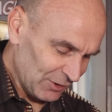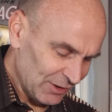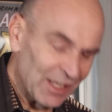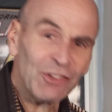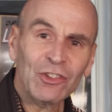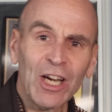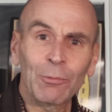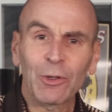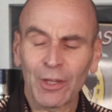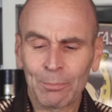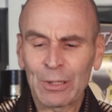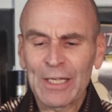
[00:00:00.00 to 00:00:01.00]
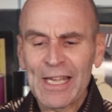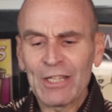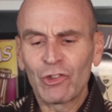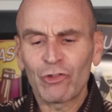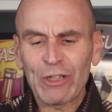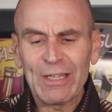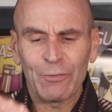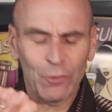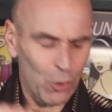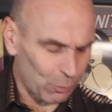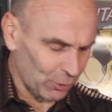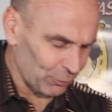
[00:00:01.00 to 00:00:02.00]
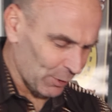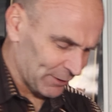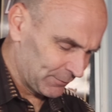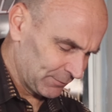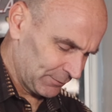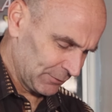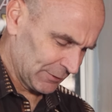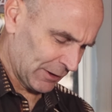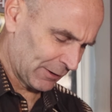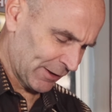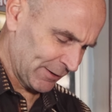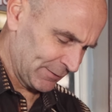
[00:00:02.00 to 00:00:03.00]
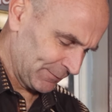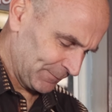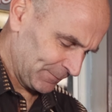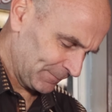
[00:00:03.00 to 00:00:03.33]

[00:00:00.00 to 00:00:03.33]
Let's start with a plain, straightforward one, alright.